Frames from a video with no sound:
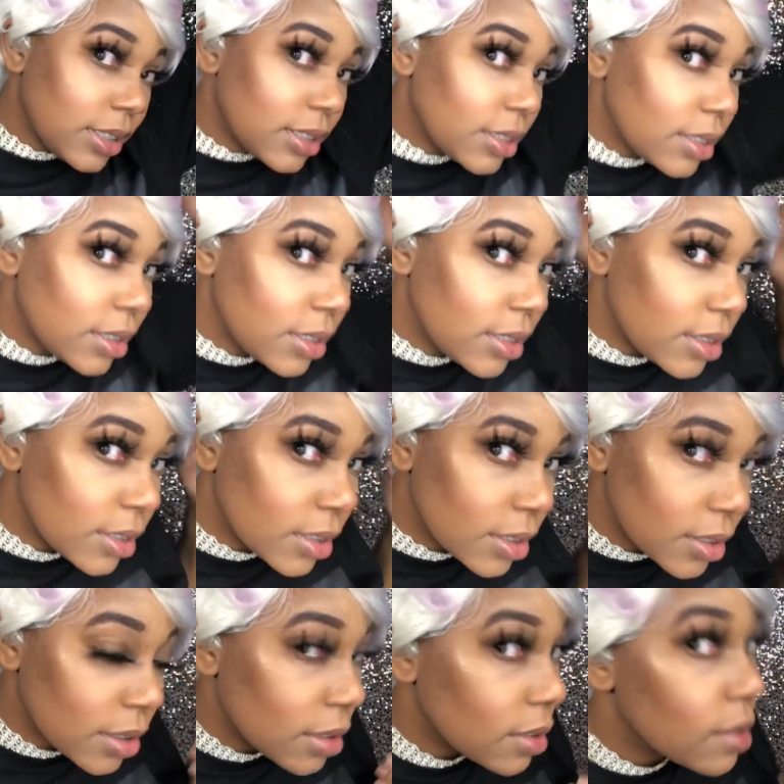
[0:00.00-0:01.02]
look.
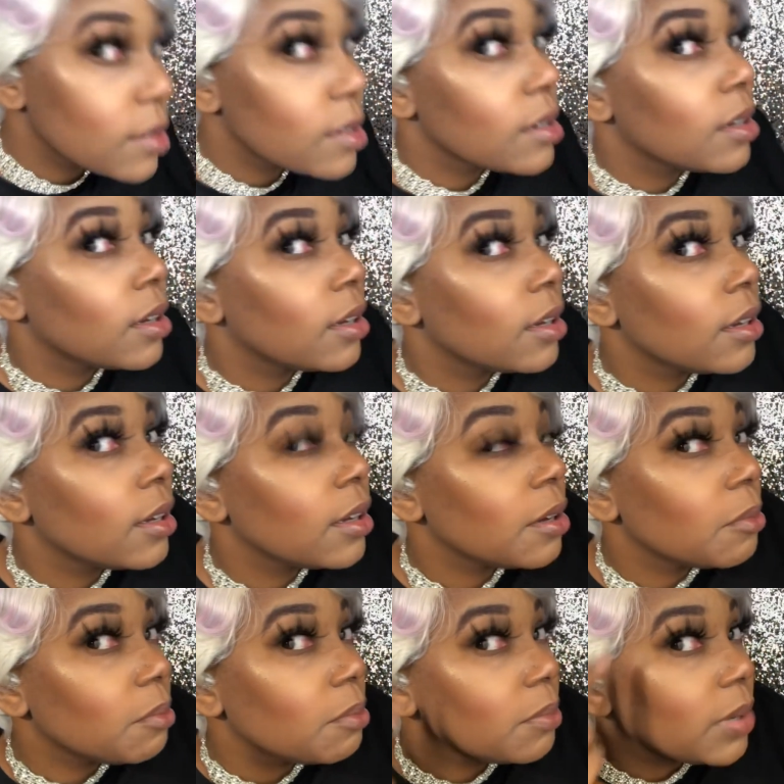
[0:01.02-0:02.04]

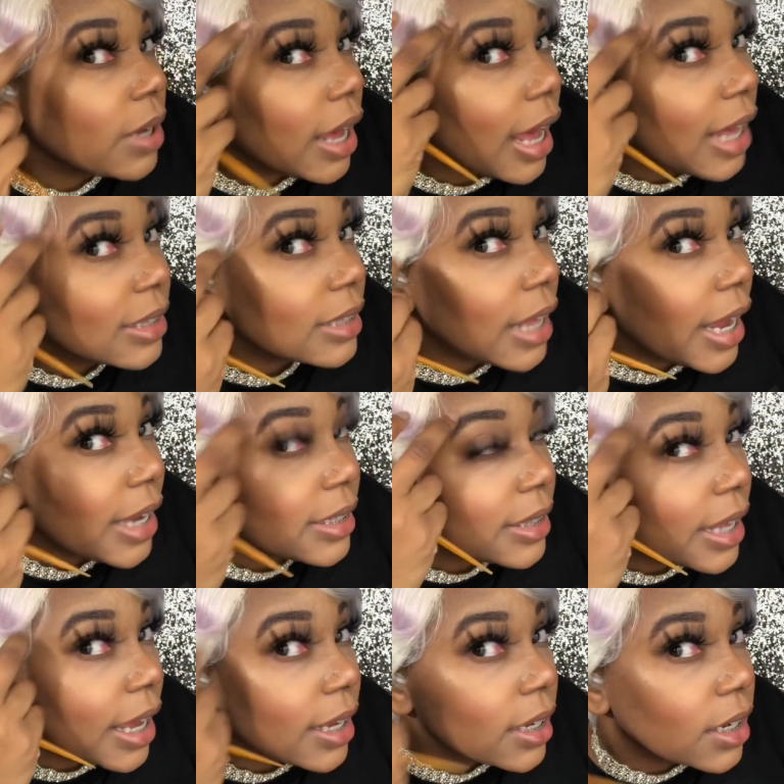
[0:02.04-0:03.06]
But I like
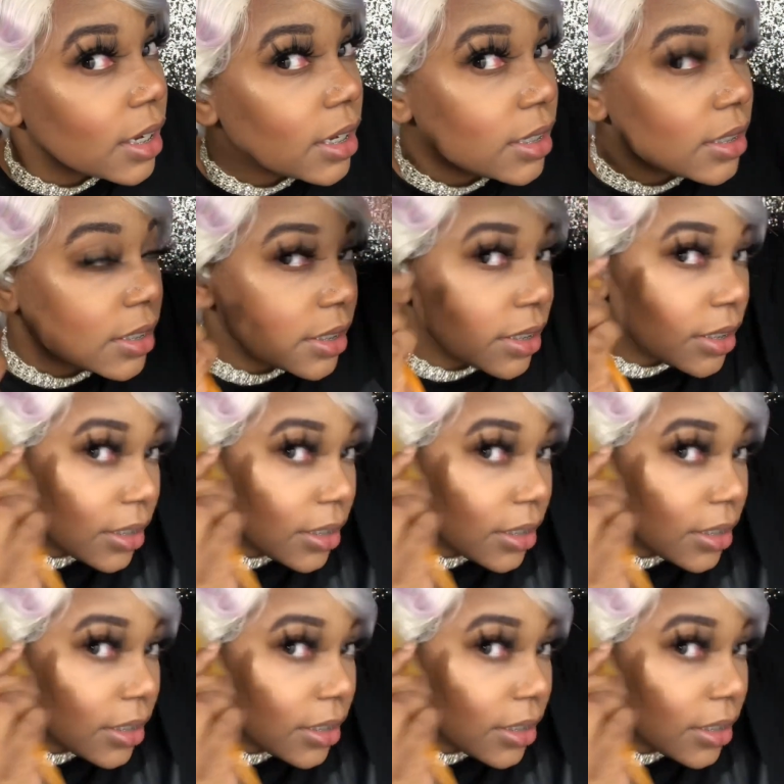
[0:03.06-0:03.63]
that color.